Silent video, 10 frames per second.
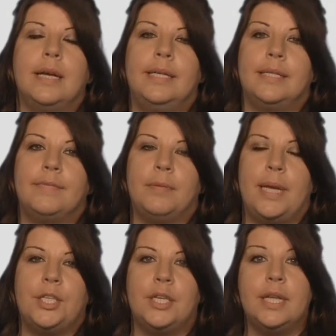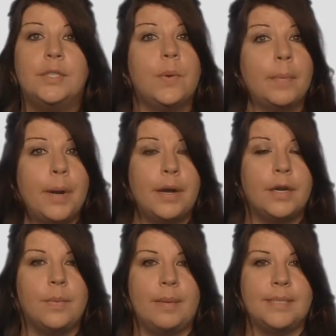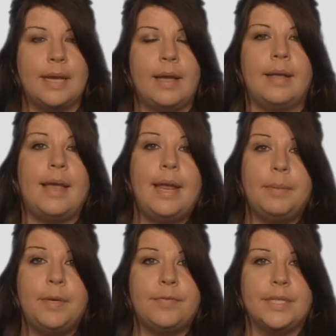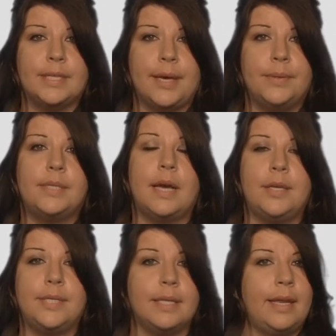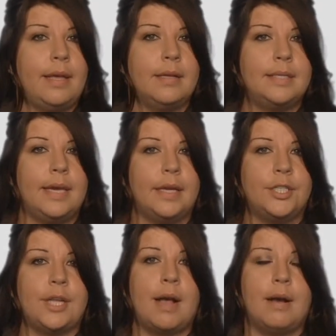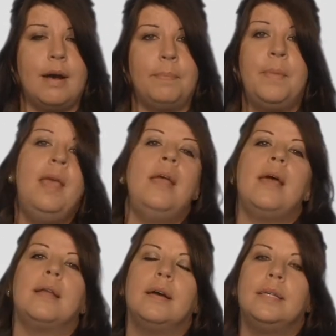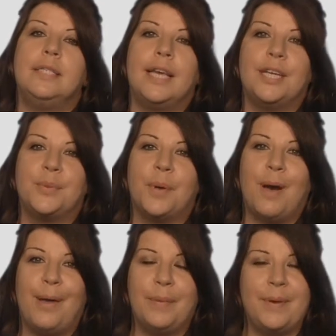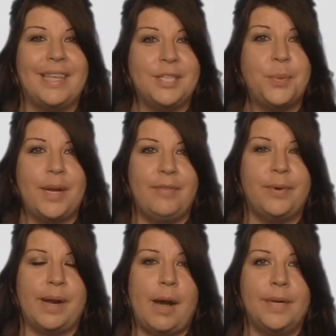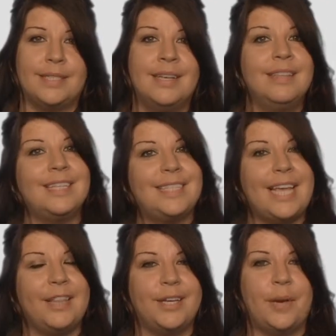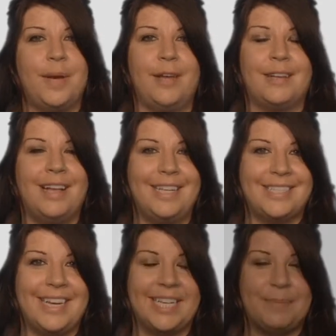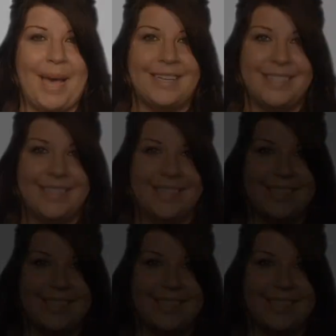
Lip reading: client's information into our partner website at kwfrisco.utilityconcierge.com and a concierge will call them within 24 hours. Let's take a look at what your clients can expect.